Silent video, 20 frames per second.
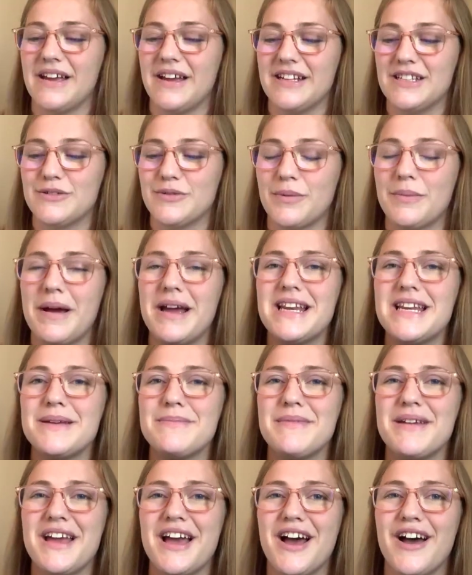It's reminding
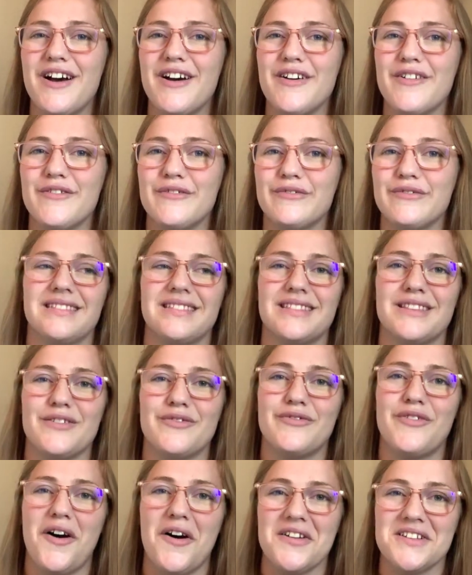me of the
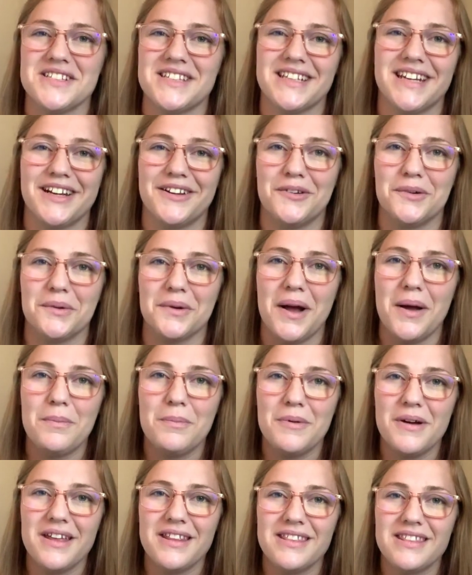falls that I grew up
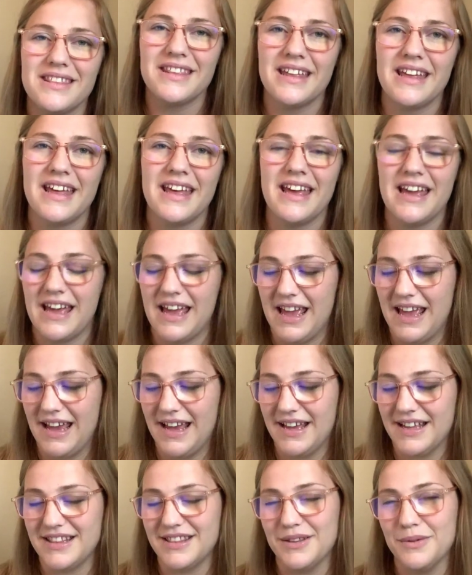with
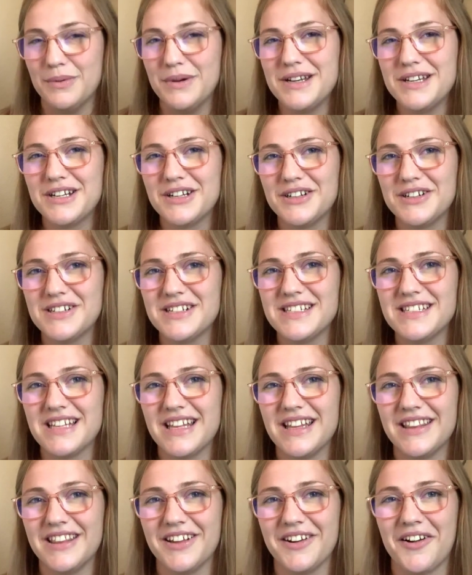and the winters
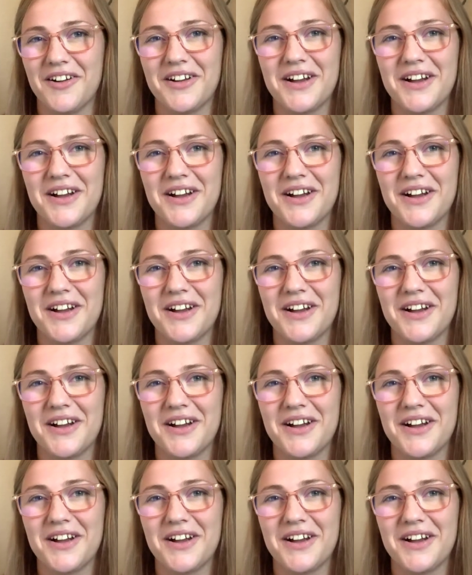that are